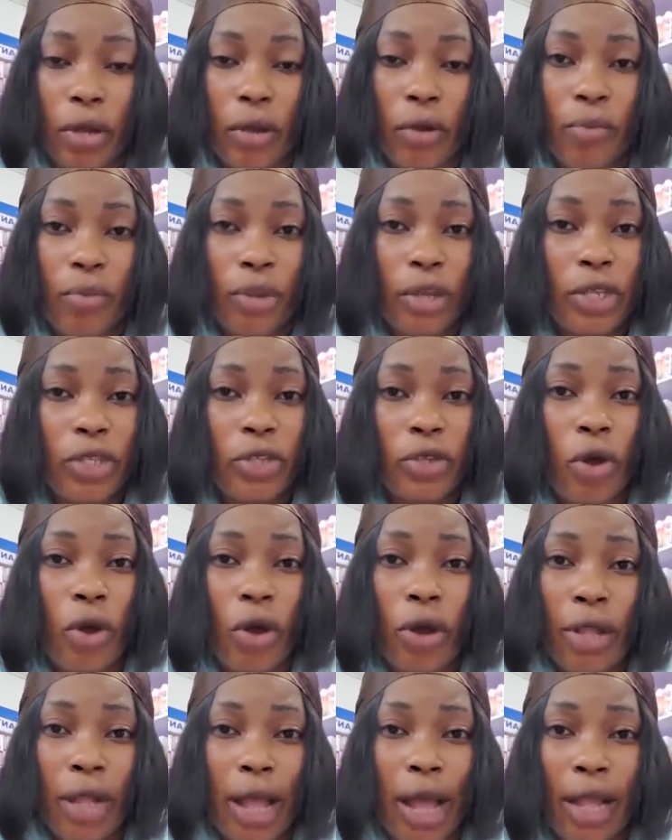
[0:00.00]
Please
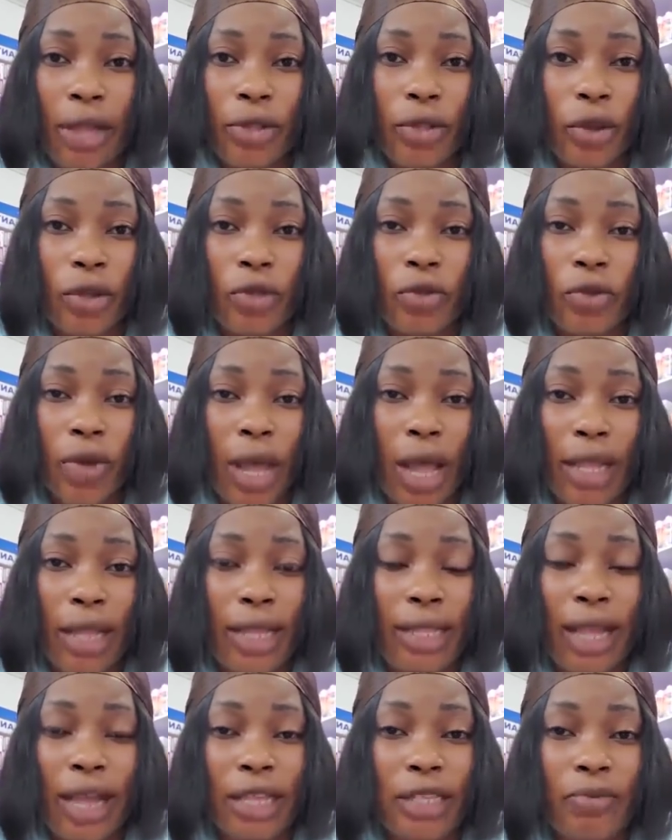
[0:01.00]
call her and talk to her.
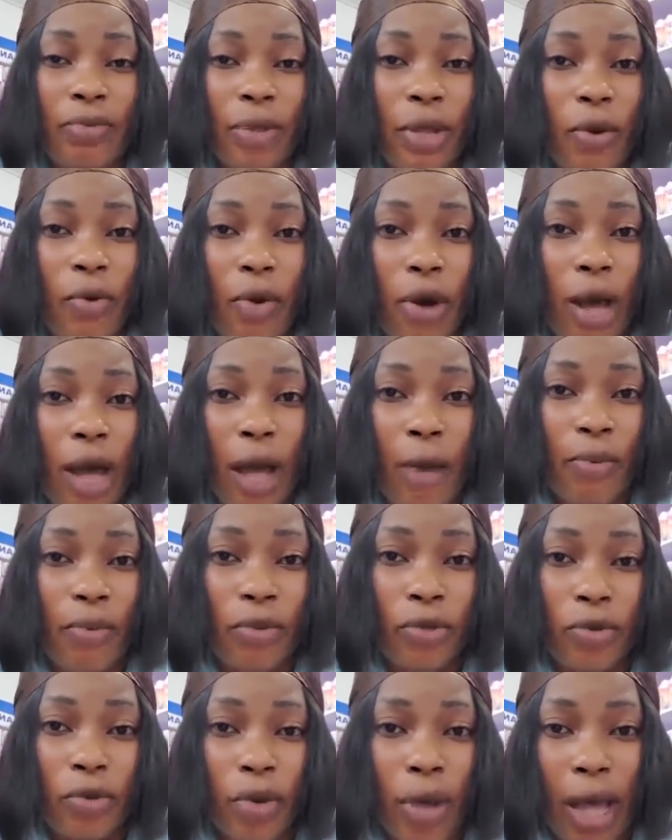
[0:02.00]
Let her explain what
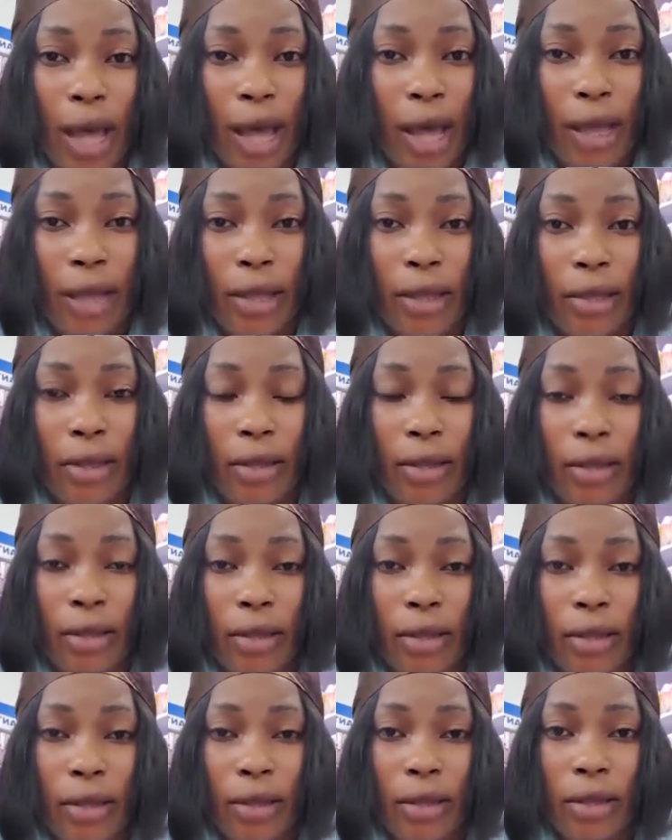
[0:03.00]
happened to her.
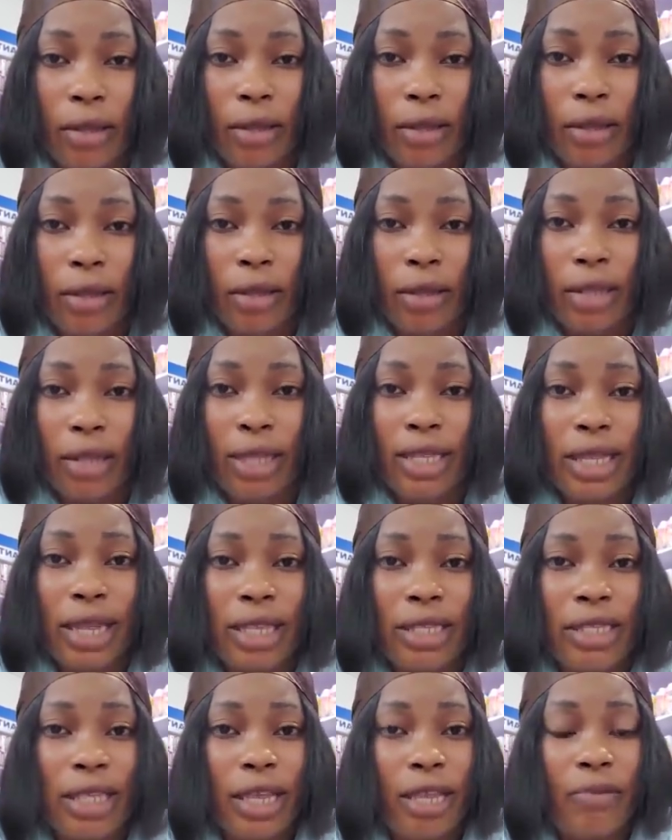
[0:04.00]
Let
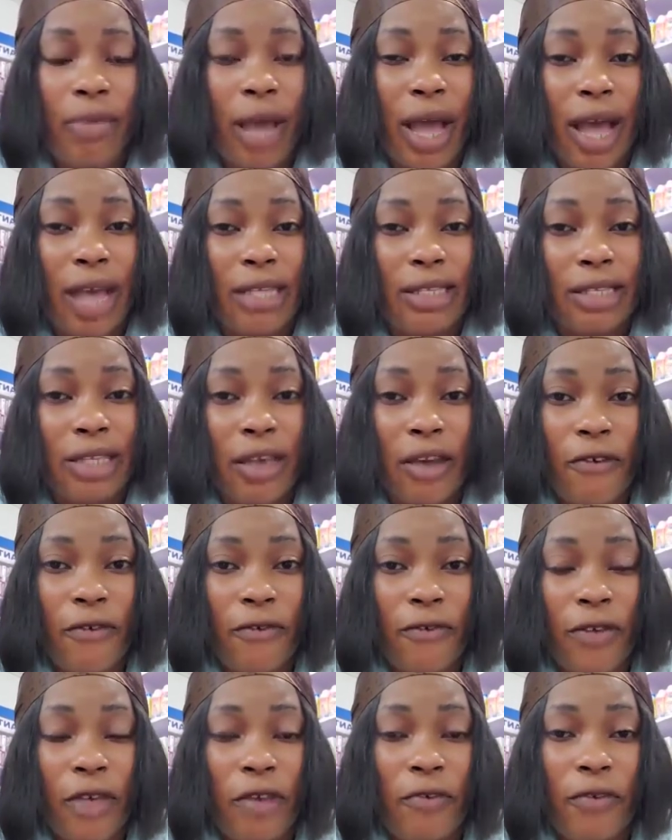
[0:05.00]
her say it by
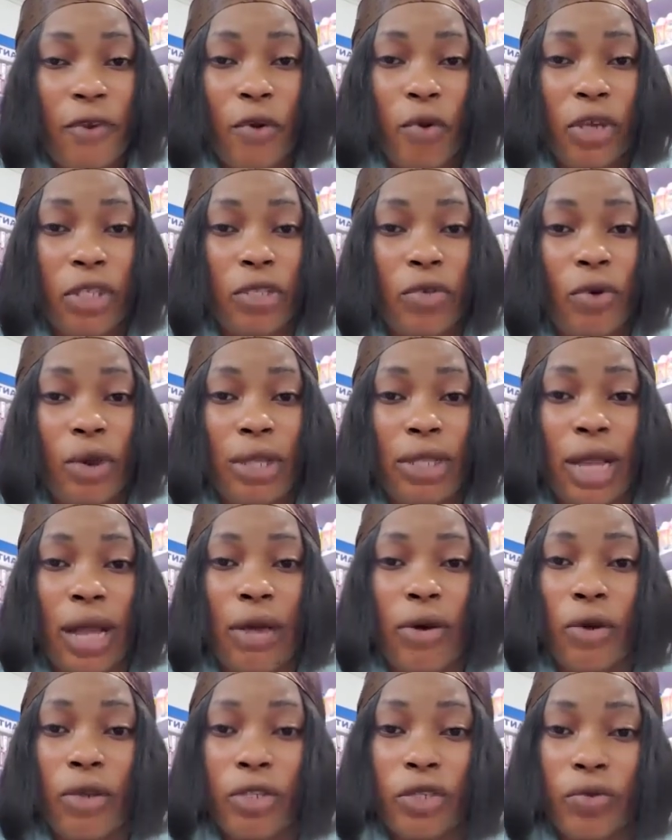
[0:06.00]
herself if he was the one
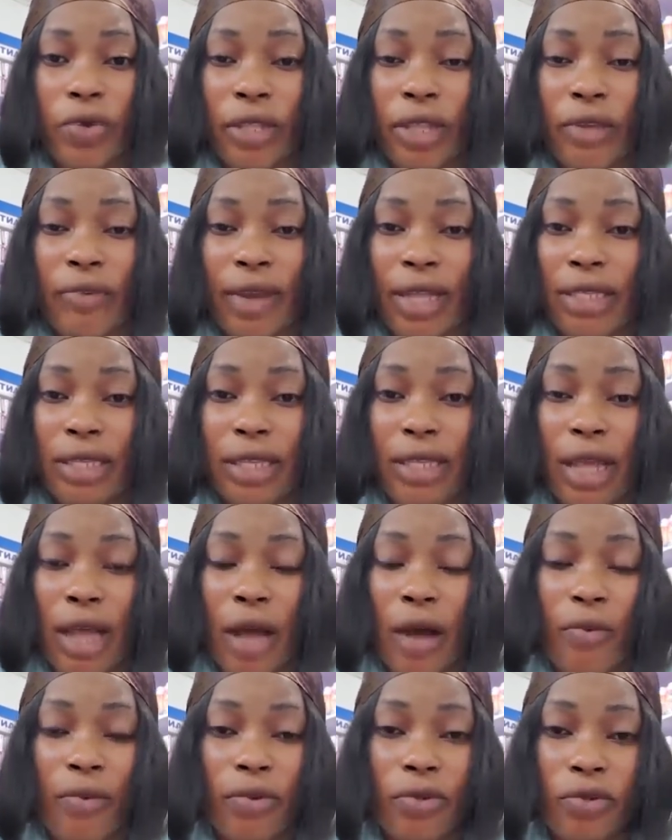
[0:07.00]
that caused whatever thing that
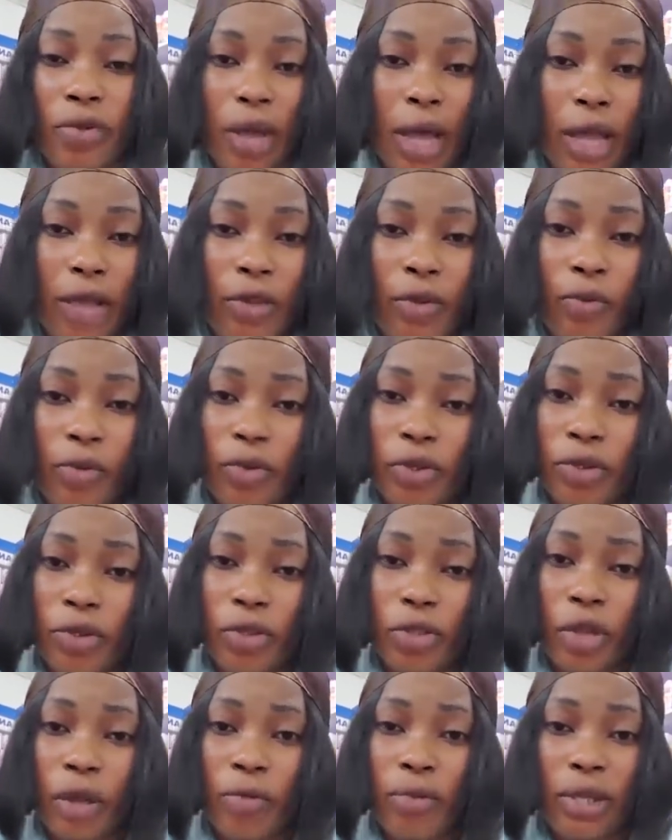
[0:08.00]
happened to her. You
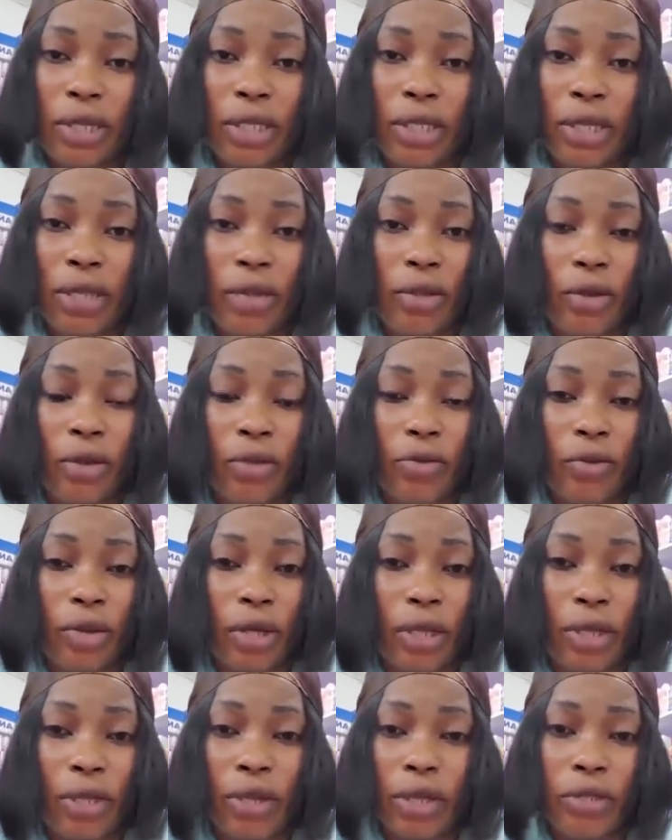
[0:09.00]
should stop this thing you're
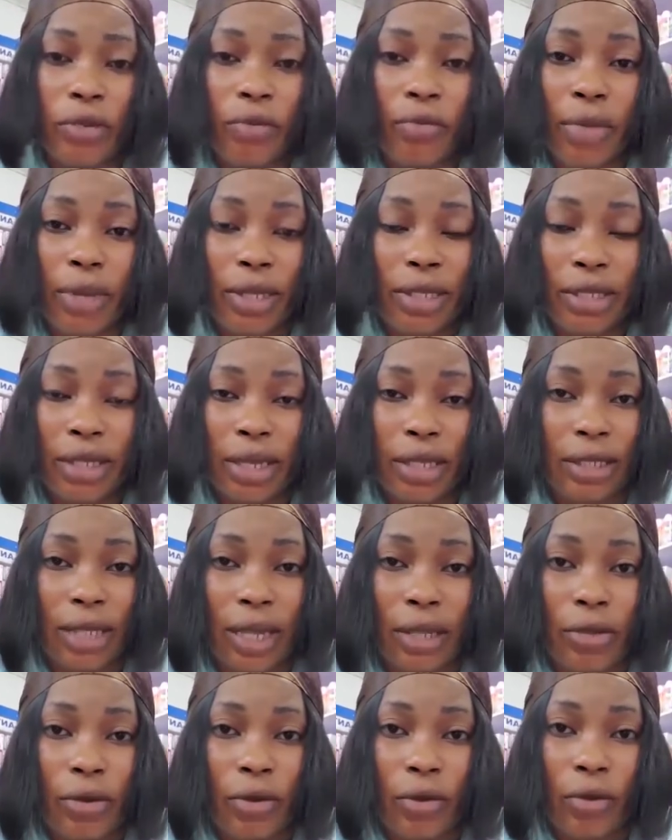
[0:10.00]
doing. It doesn't make sense
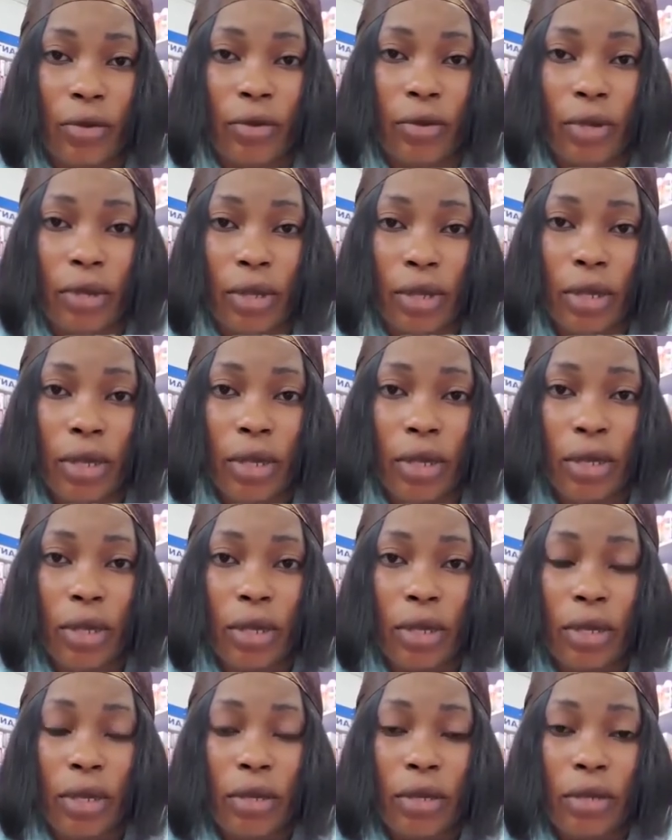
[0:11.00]
at all.
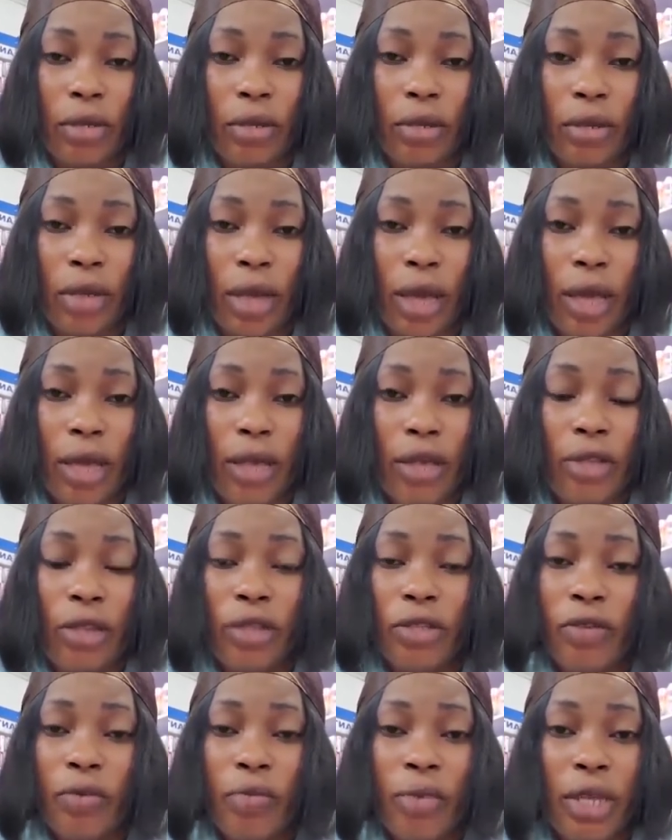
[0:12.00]
It
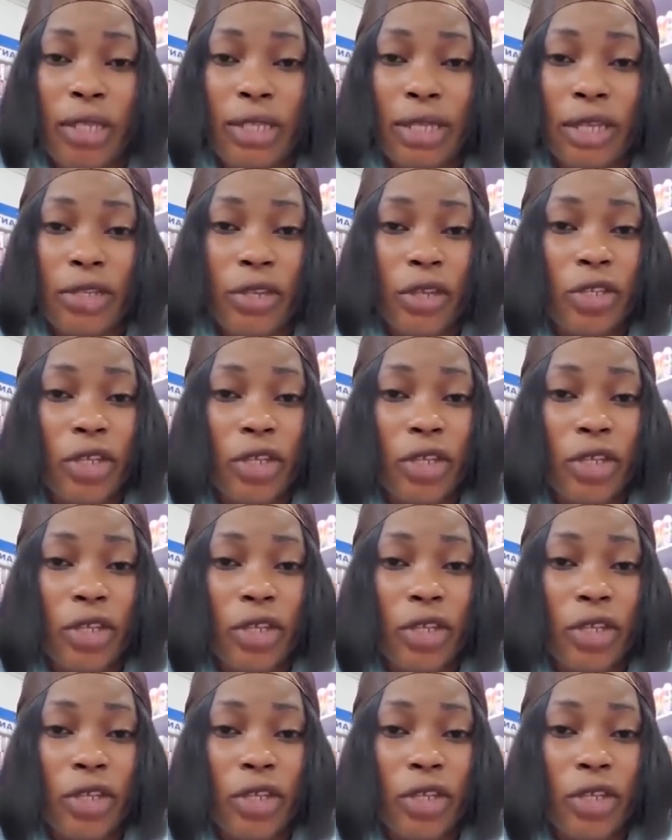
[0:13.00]
doesn't make sense.